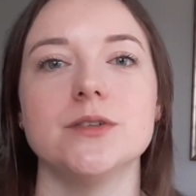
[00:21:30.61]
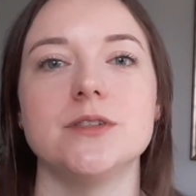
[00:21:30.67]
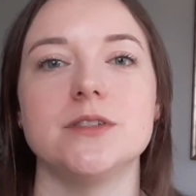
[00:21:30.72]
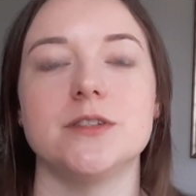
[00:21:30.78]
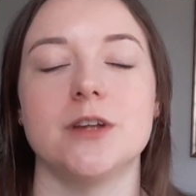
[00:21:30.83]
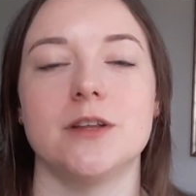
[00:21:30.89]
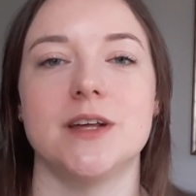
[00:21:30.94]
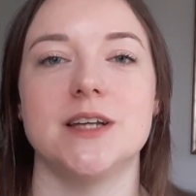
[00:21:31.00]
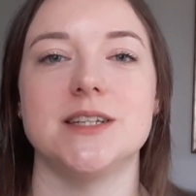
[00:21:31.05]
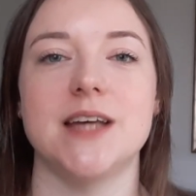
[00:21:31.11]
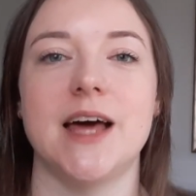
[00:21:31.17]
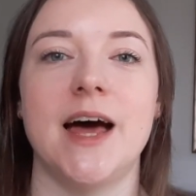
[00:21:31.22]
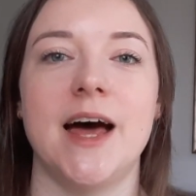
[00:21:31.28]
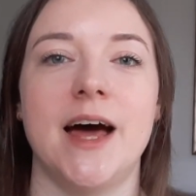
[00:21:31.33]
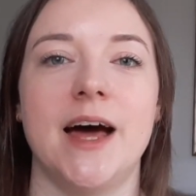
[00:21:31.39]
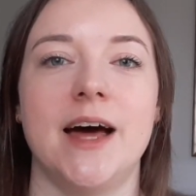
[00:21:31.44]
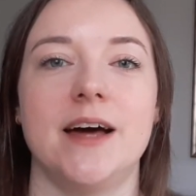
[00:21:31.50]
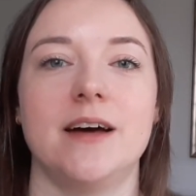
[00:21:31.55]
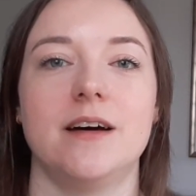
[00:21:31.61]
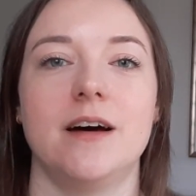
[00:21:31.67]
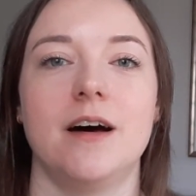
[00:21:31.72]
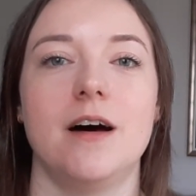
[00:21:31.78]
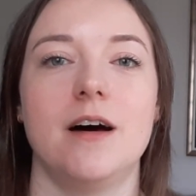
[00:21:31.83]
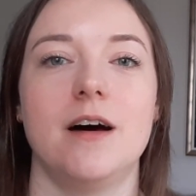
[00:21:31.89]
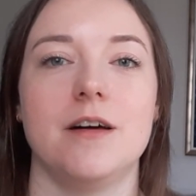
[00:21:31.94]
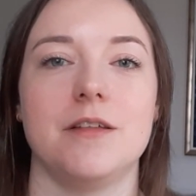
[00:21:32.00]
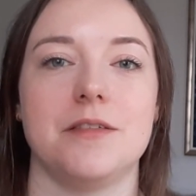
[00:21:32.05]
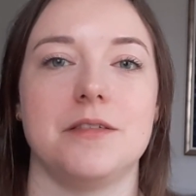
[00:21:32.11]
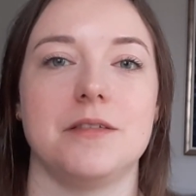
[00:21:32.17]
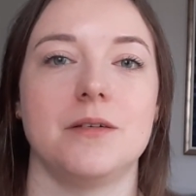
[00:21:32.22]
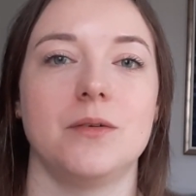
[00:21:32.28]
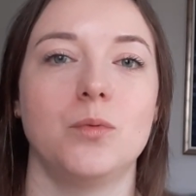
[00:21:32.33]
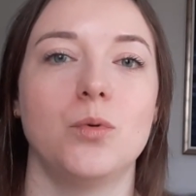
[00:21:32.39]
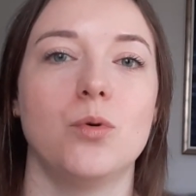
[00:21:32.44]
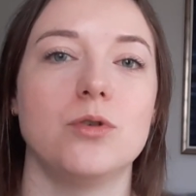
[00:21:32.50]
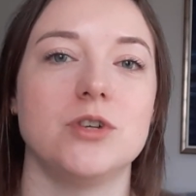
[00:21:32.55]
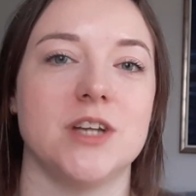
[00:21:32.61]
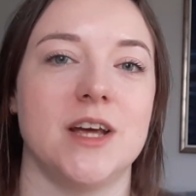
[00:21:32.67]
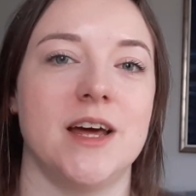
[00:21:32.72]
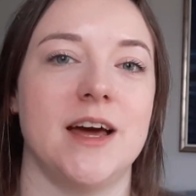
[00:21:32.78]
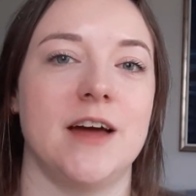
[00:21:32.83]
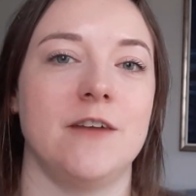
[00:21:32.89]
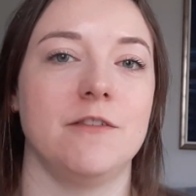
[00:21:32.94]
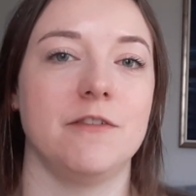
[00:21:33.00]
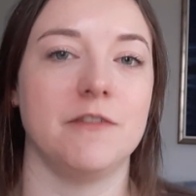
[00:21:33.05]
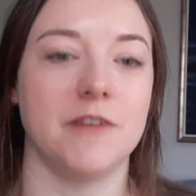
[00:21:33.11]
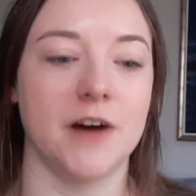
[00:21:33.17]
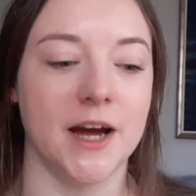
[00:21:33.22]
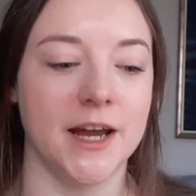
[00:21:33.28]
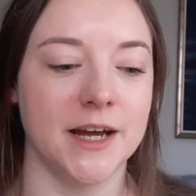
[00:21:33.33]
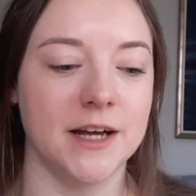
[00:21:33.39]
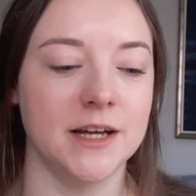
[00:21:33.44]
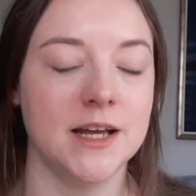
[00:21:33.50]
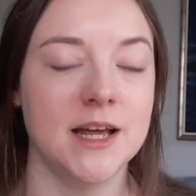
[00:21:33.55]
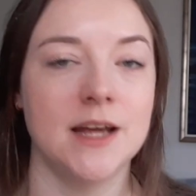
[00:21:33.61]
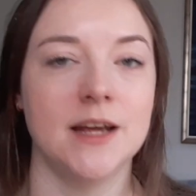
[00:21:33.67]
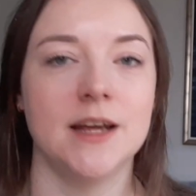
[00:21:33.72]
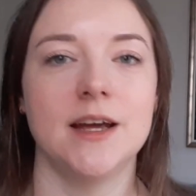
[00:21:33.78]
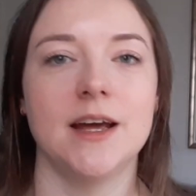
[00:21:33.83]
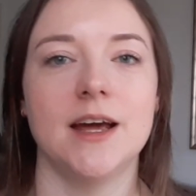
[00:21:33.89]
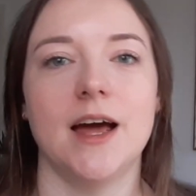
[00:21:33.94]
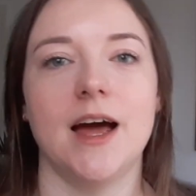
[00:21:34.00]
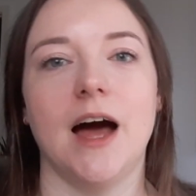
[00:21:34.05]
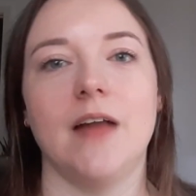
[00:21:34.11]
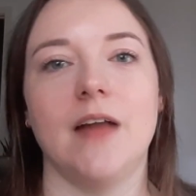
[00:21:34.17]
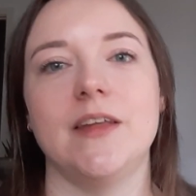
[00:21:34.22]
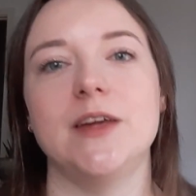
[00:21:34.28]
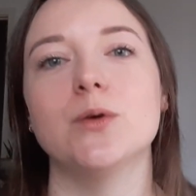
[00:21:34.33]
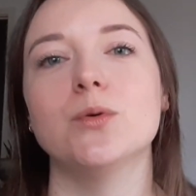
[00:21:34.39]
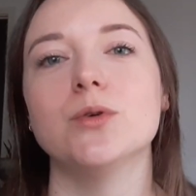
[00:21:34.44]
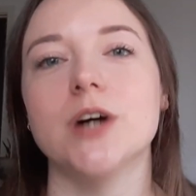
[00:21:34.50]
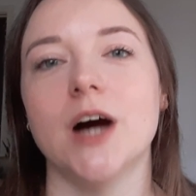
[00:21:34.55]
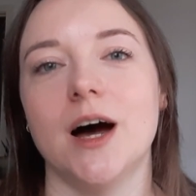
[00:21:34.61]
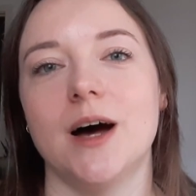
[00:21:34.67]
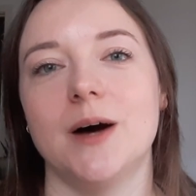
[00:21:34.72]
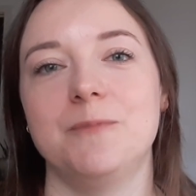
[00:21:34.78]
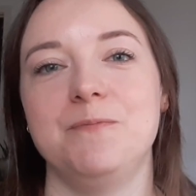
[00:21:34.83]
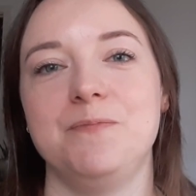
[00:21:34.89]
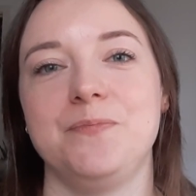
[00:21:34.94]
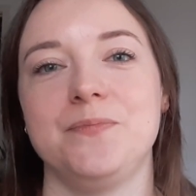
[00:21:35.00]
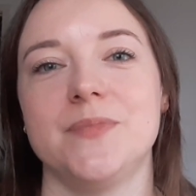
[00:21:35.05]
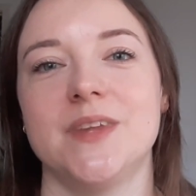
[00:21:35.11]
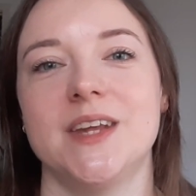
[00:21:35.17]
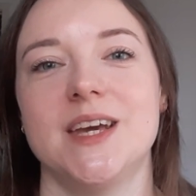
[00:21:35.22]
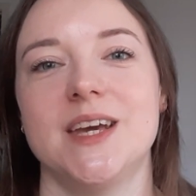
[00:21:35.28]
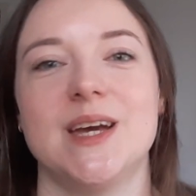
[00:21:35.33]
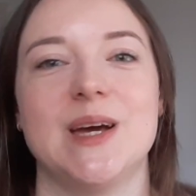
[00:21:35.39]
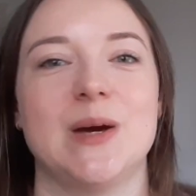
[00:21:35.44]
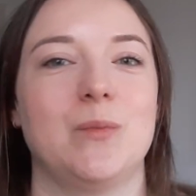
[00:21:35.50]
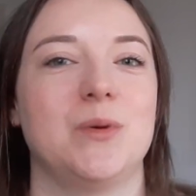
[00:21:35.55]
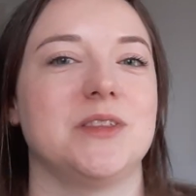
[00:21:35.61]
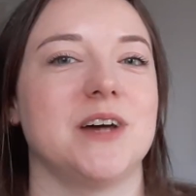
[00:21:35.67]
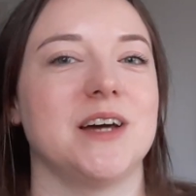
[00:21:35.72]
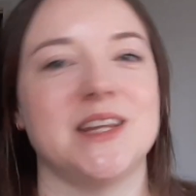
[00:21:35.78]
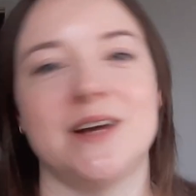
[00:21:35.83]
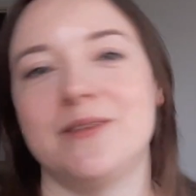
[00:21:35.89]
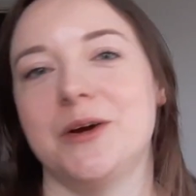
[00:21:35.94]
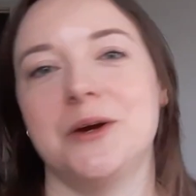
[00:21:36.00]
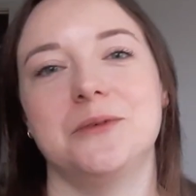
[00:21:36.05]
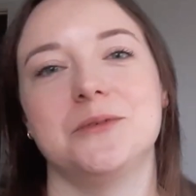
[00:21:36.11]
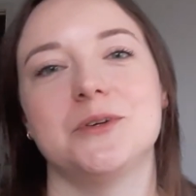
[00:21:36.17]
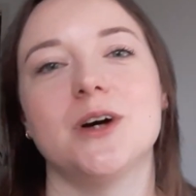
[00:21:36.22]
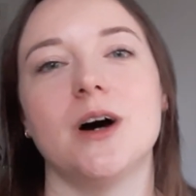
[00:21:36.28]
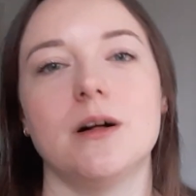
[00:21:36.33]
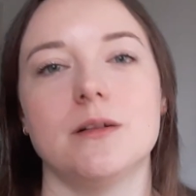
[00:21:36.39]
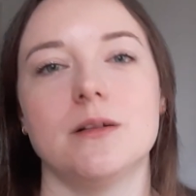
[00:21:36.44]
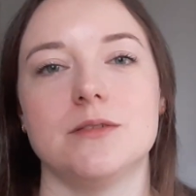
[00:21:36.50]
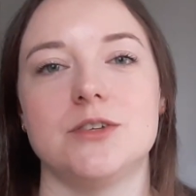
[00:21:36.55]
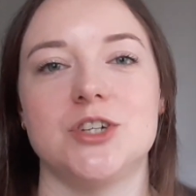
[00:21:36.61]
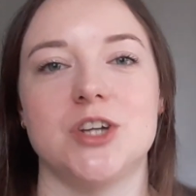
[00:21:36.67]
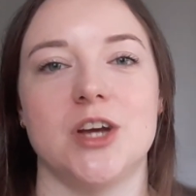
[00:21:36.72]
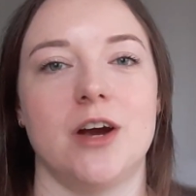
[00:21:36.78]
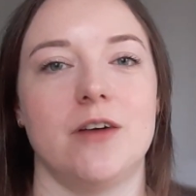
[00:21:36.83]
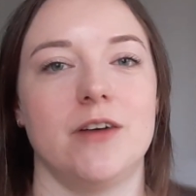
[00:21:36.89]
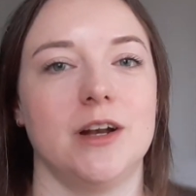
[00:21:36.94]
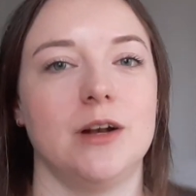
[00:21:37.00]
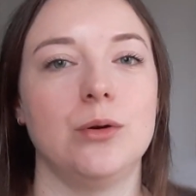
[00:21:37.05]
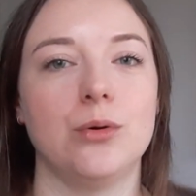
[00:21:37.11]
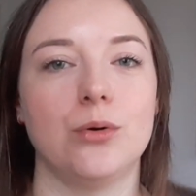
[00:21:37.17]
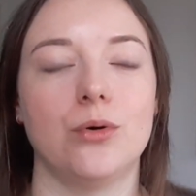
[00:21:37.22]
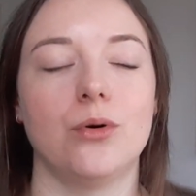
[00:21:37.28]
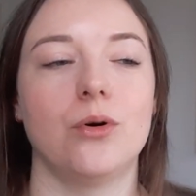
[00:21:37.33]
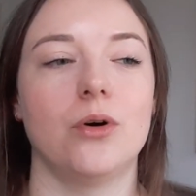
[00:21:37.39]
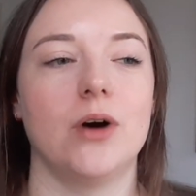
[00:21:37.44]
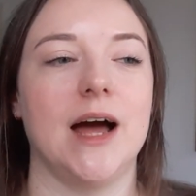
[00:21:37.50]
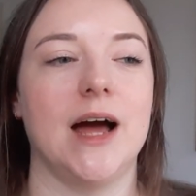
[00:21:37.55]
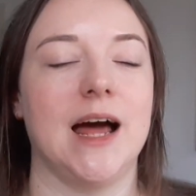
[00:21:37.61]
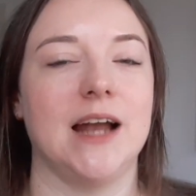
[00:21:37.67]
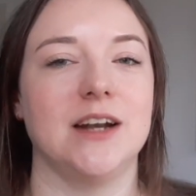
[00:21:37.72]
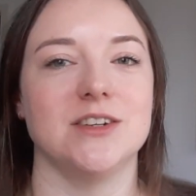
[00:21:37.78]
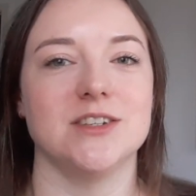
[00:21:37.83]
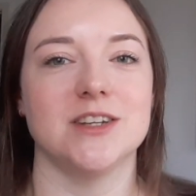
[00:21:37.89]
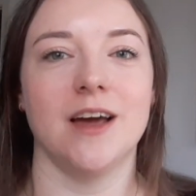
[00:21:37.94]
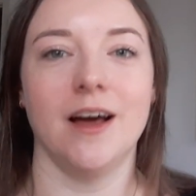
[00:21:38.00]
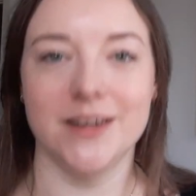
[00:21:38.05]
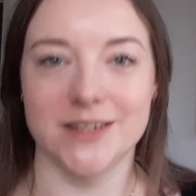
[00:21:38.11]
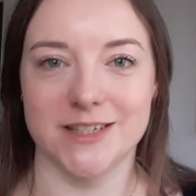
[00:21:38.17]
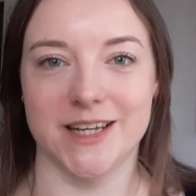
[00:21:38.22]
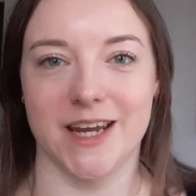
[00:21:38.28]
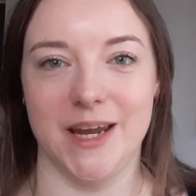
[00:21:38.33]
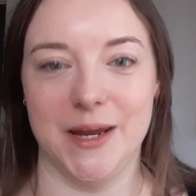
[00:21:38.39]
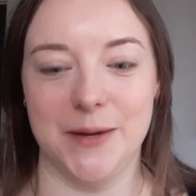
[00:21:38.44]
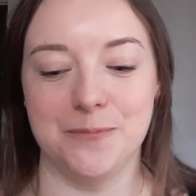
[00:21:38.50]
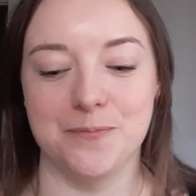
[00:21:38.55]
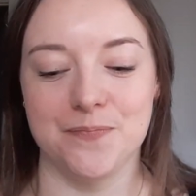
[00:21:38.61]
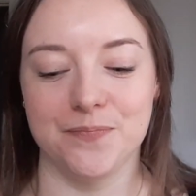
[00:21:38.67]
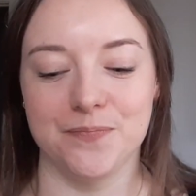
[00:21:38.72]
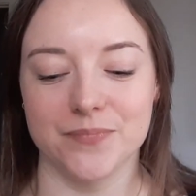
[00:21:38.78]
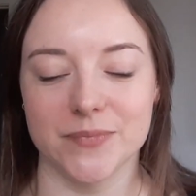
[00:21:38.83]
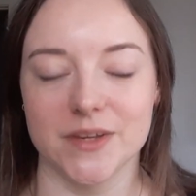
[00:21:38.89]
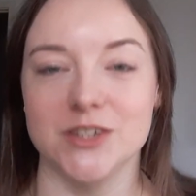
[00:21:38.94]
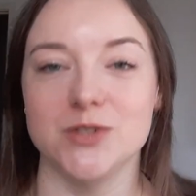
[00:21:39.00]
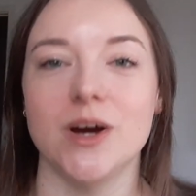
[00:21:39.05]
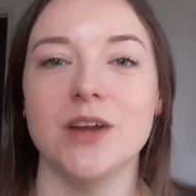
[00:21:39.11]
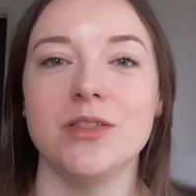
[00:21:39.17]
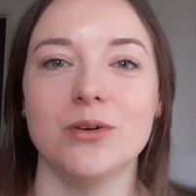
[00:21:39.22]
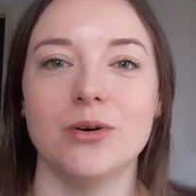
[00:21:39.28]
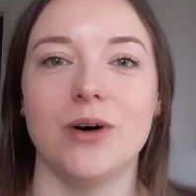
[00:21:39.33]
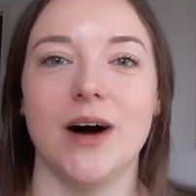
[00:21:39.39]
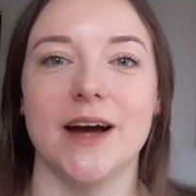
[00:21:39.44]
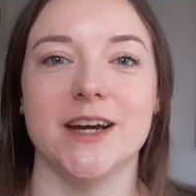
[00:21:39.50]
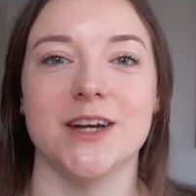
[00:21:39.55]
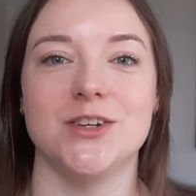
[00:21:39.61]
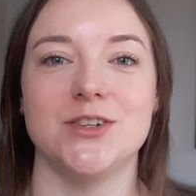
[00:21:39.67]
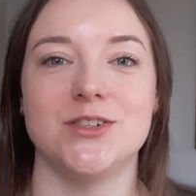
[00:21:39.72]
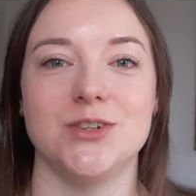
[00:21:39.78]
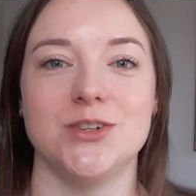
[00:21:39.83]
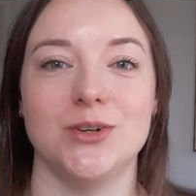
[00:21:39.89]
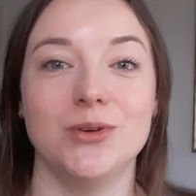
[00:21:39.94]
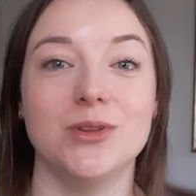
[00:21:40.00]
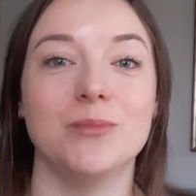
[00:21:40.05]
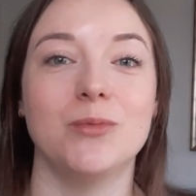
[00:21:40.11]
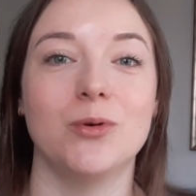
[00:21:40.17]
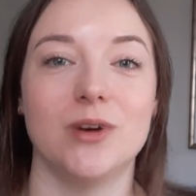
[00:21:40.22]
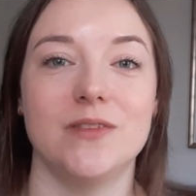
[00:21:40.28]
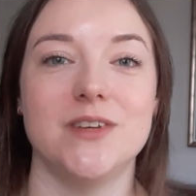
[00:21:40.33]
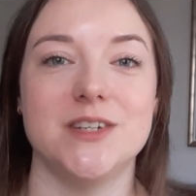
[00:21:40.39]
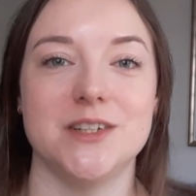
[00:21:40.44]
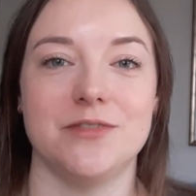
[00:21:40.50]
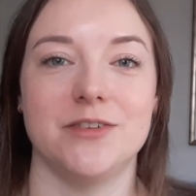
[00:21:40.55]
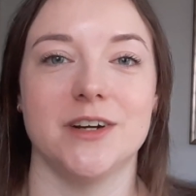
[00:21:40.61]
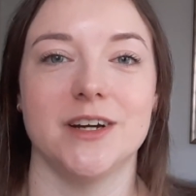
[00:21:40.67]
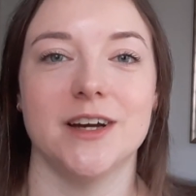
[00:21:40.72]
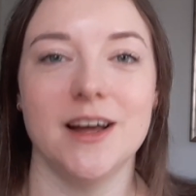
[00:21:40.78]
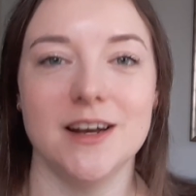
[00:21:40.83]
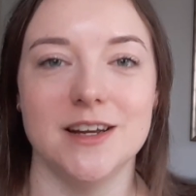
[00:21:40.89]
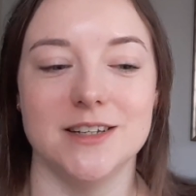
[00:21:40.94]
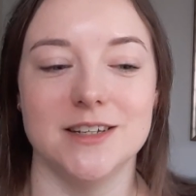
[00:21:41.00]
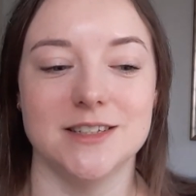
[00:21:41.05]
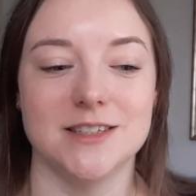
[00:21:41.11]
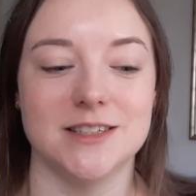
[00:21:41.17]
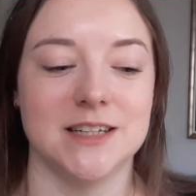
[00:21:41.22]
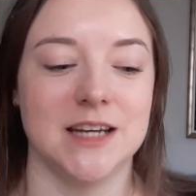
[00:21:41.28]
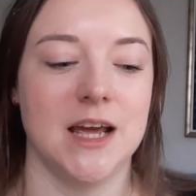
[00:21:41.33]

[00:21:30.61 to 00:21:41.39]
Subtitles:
So there's air, earth, water, and fire. And they all come with like their own culture and lore and colour scheme. And so I thought I could do them all in the different colours.